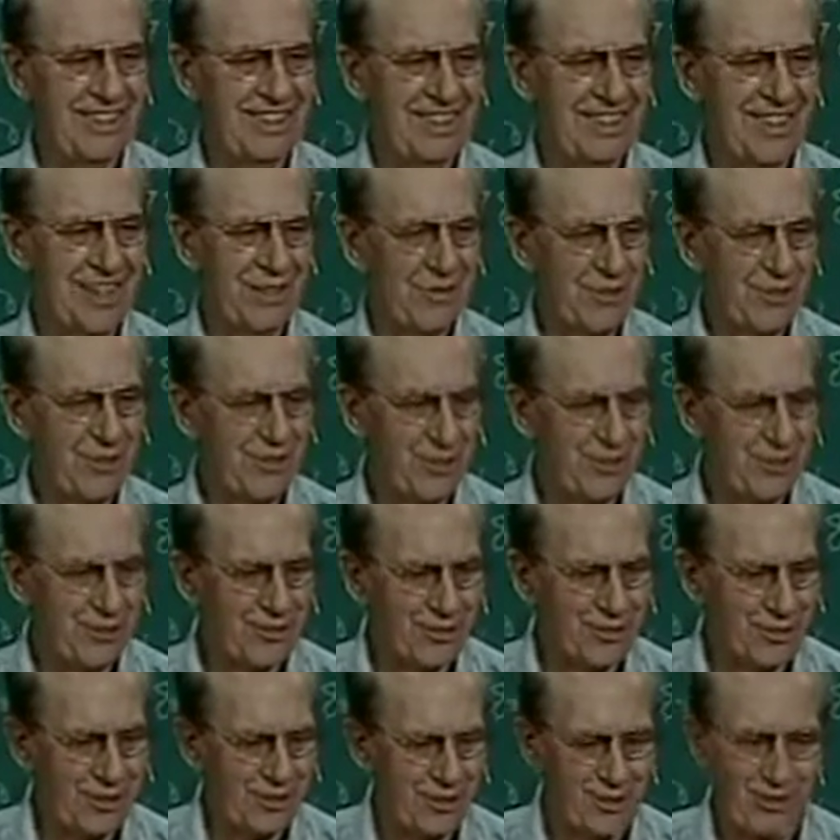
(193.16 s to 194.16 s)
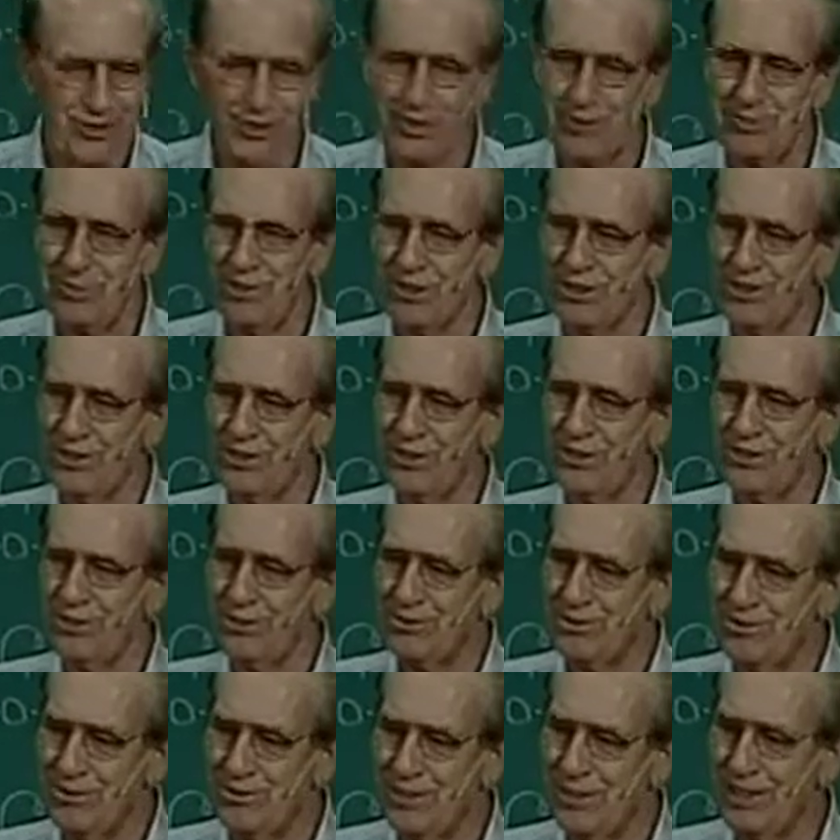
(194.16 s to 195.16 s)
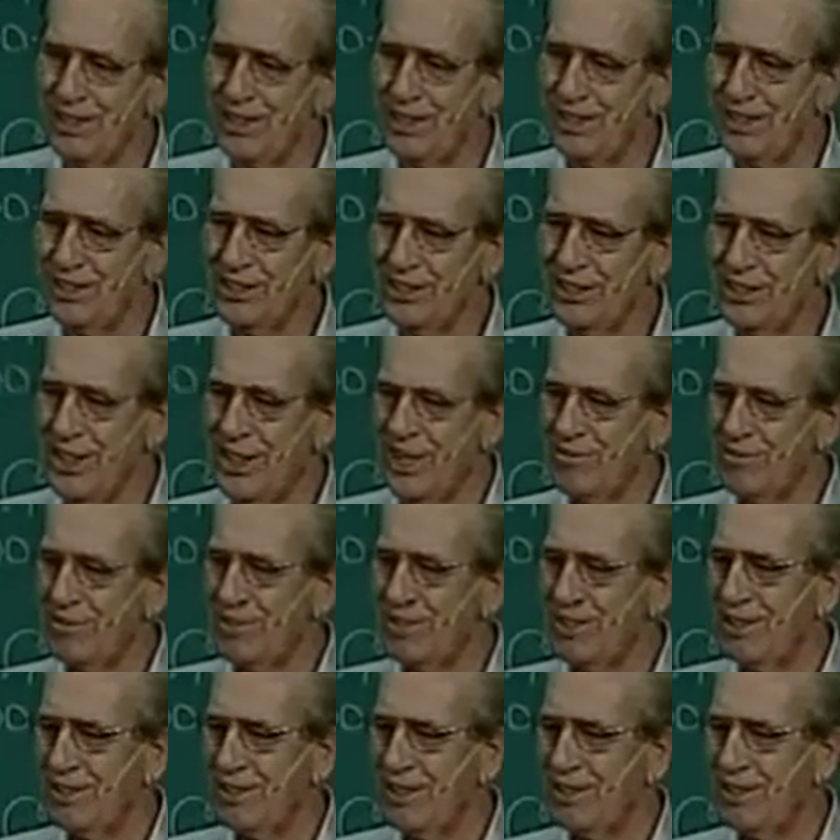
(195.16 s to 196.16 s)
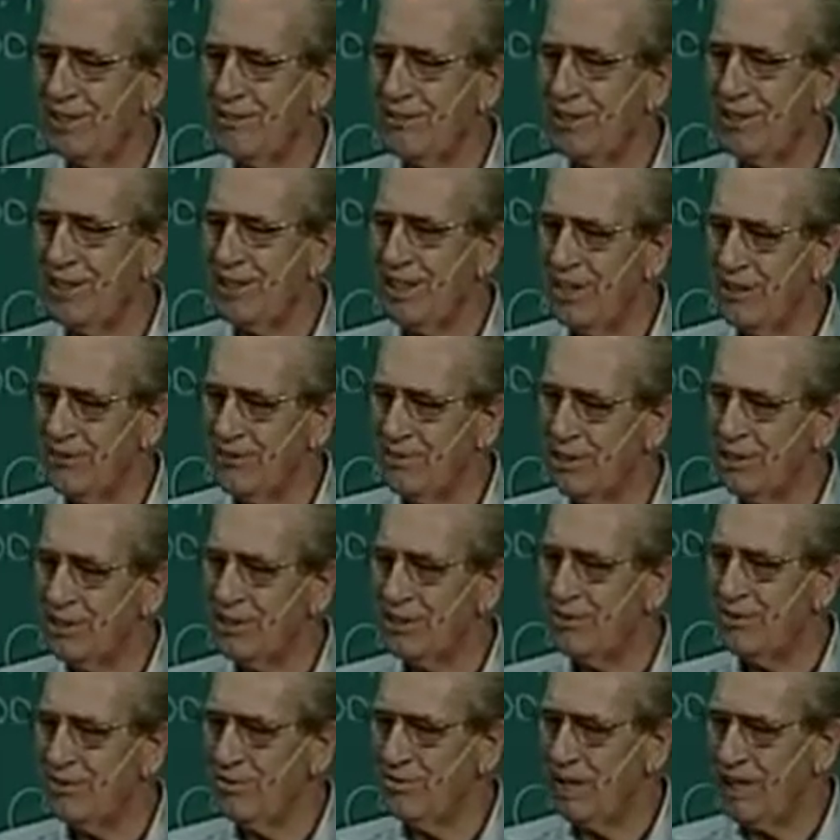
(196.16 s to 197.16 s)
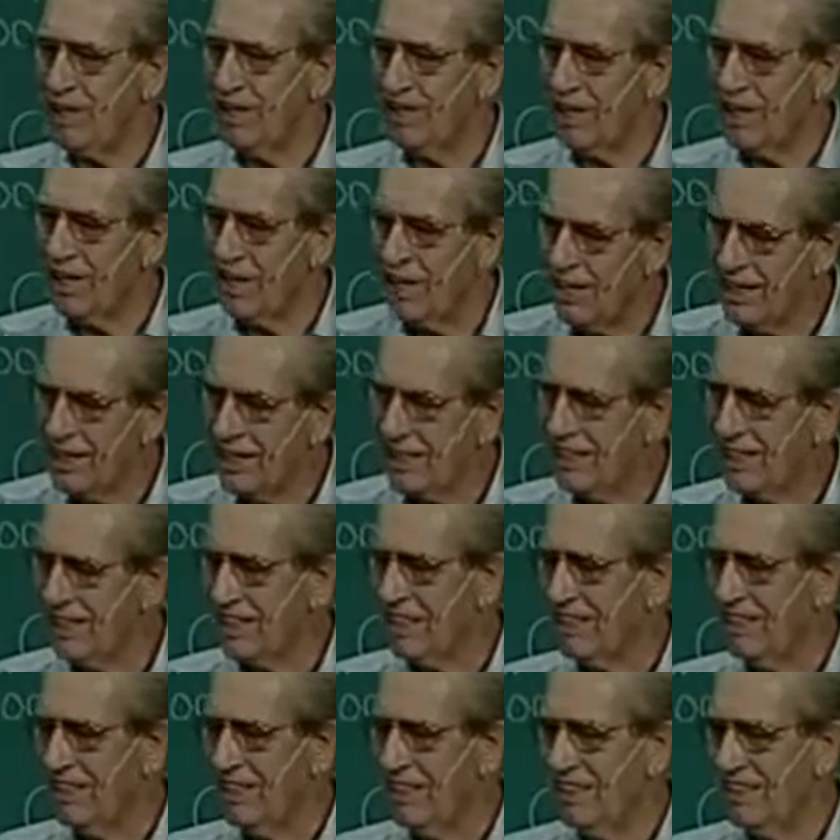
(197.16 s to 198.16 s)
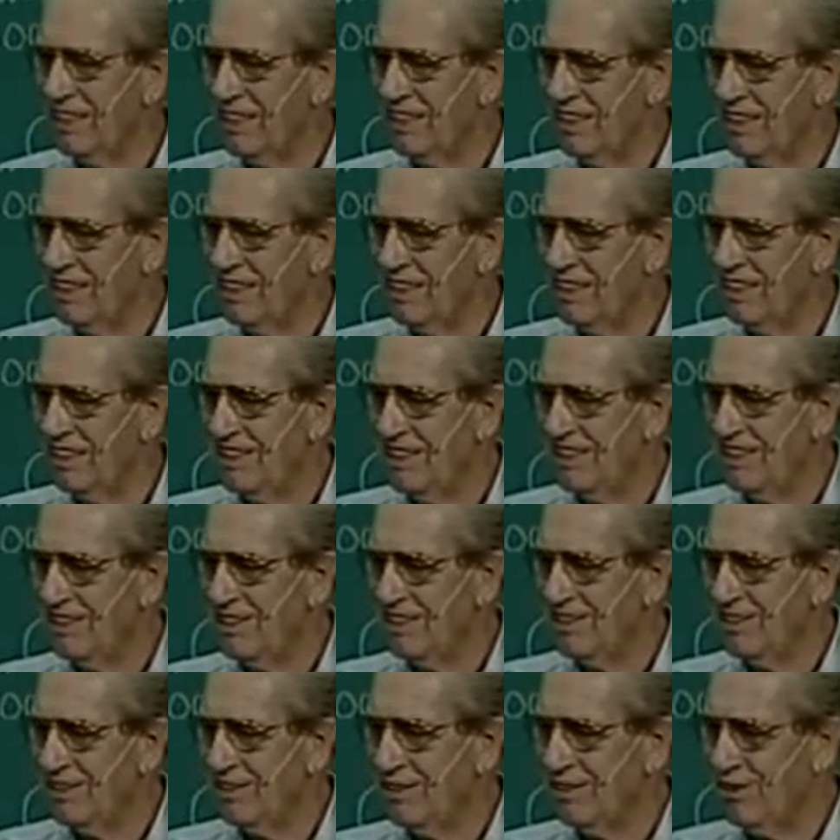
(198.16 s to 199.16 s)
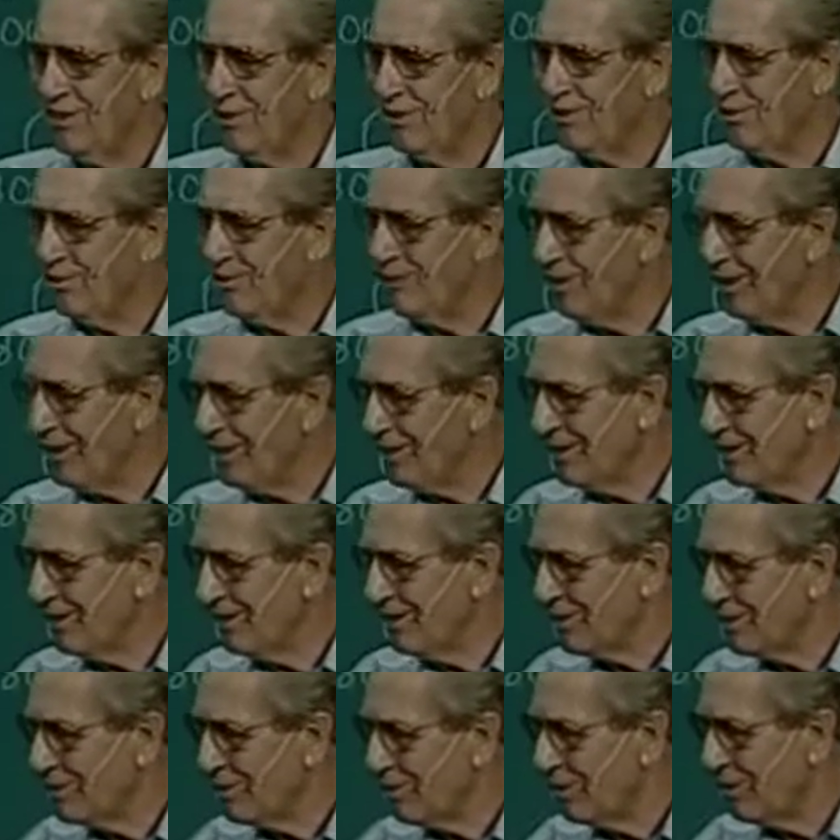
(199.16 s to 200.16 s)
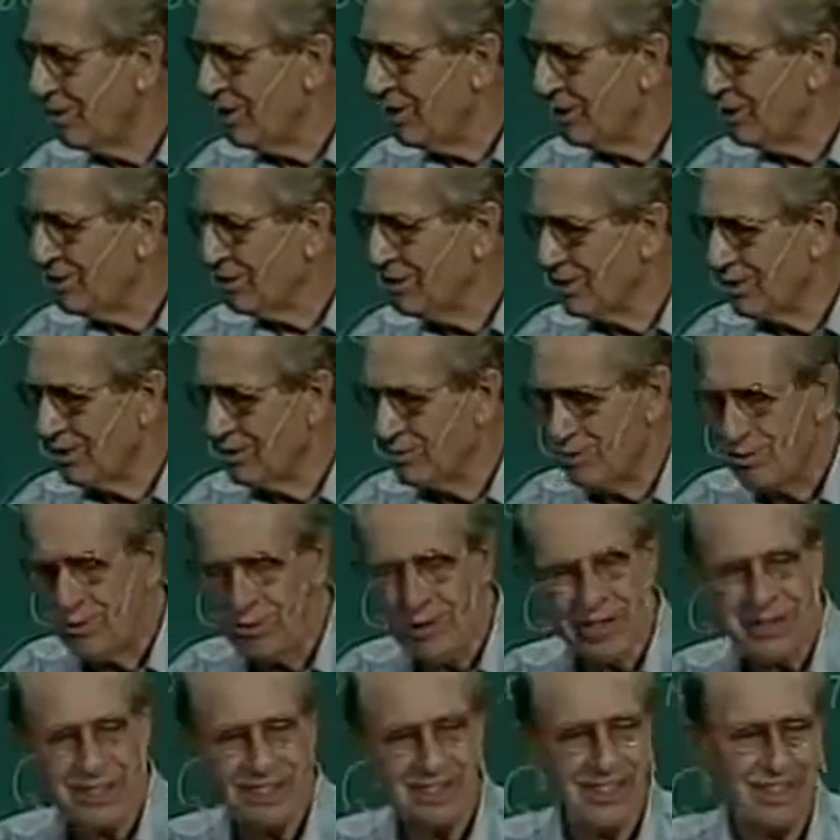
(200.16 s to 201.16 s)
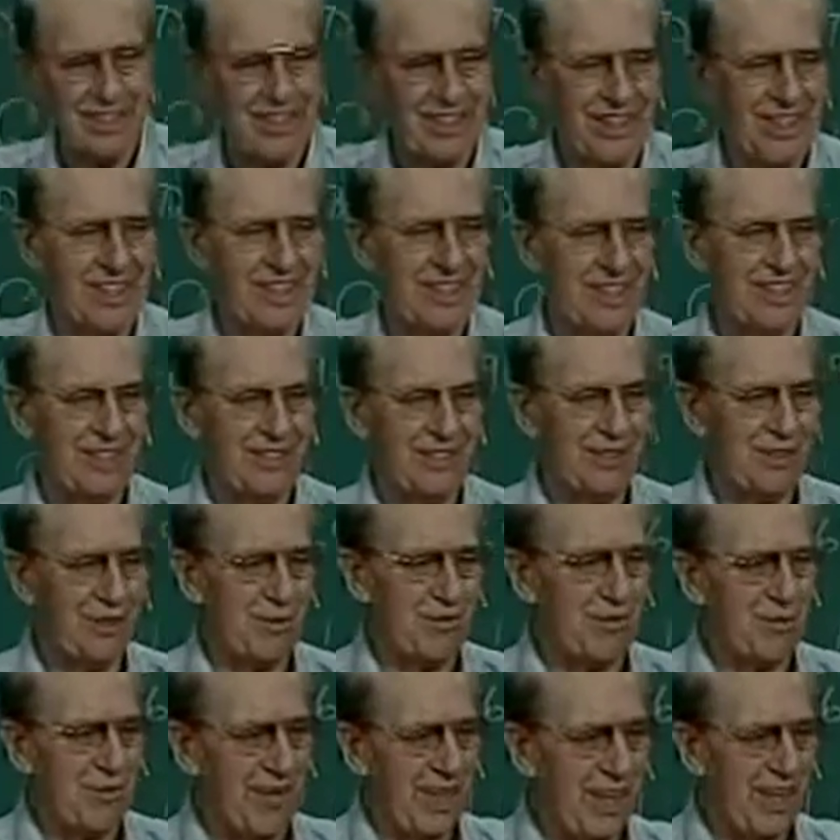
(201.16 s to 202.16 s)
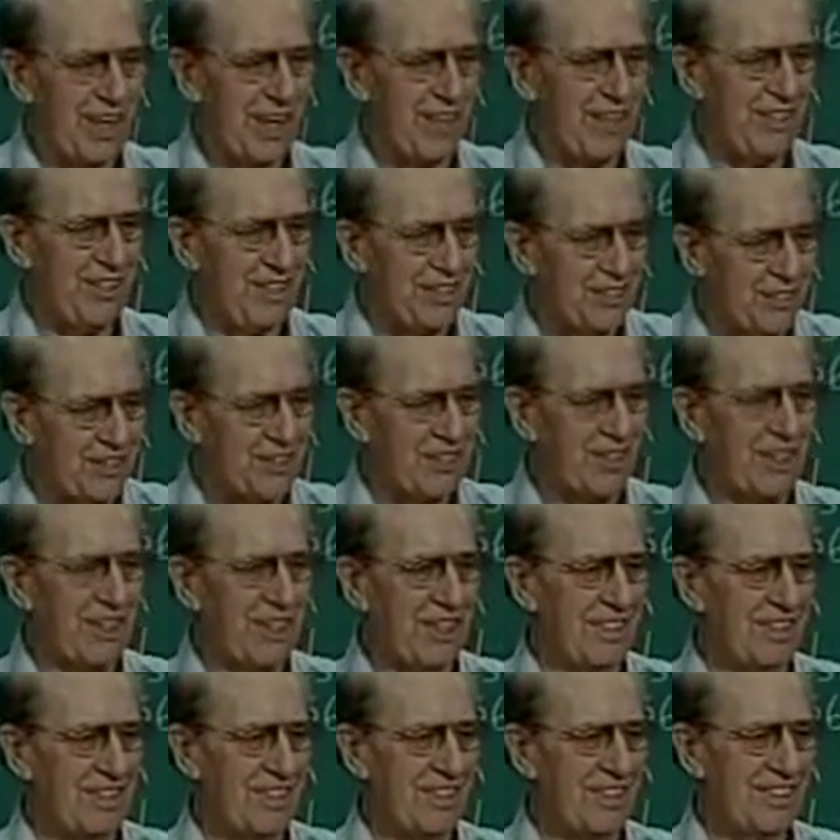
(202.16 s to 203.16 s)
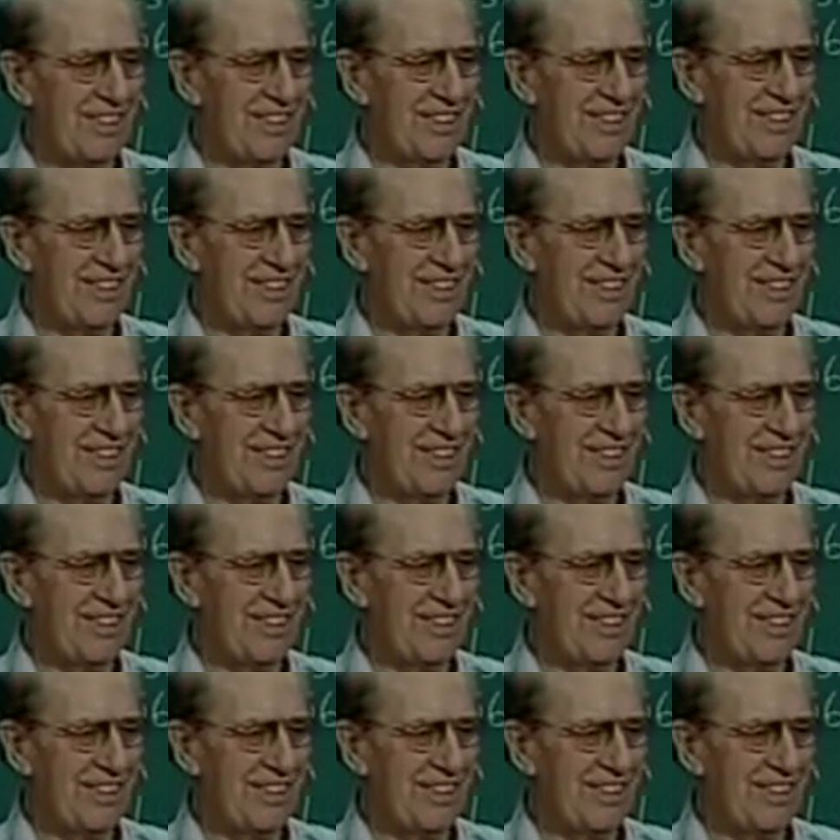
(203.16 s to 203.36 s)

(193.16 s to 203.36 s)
Now we know the story, but do you really stop and think what that must have been like? No wonder the 12 says, What kind of a man is this?